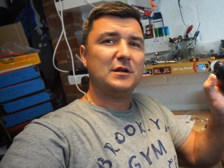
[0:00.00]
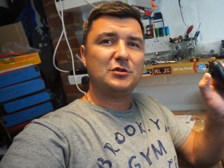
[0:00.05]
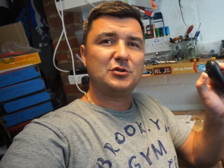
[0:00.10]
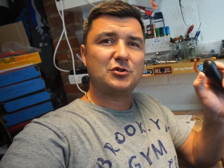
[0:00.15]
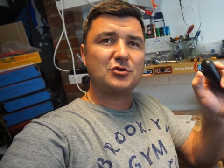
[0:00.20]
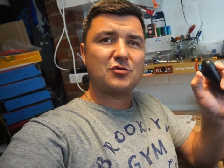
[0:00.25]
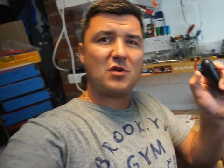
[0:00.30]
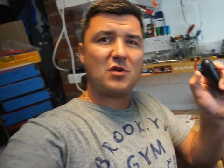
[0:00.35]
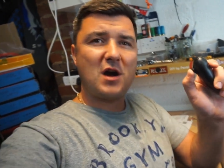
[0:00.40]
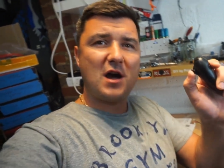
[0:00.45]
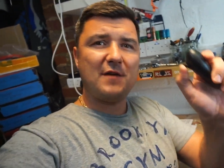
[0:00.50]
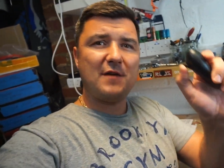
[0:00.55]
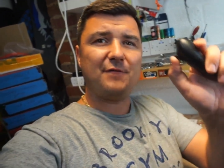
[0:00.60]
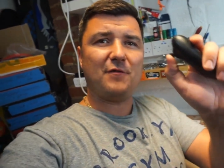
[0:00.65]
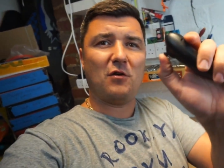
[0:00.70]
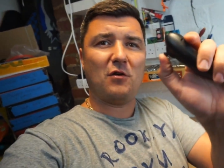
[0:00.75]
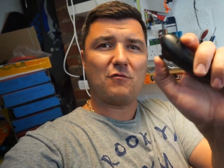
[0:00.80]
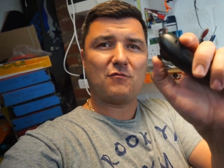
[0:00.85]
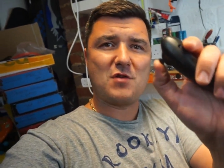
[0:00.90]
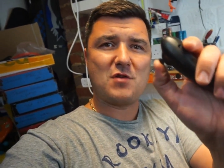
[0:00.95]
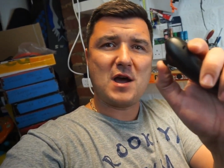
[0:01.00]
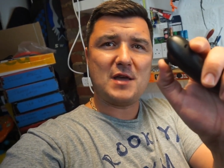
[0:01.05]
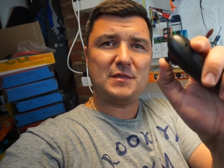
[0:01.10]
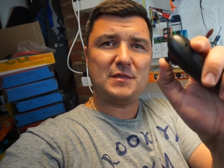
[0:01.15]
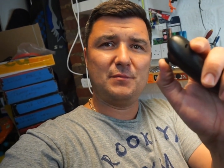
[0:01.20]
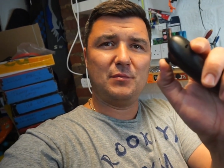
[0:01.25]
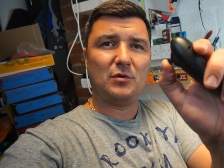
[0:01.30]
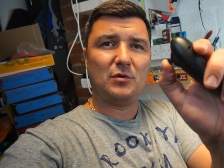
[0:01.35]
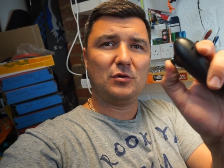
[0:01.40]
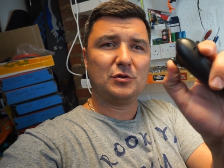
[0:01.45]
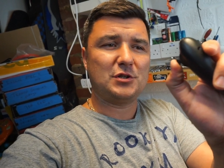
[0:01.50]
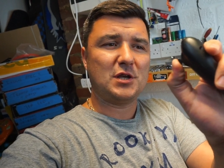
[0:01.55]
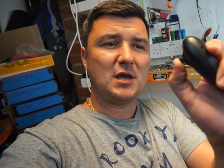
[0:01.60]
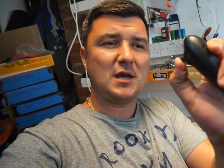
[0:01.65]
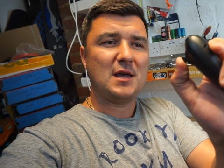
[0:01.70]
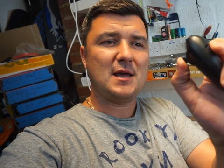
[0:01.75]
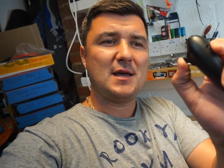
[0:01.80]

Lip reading: drive or ride the board,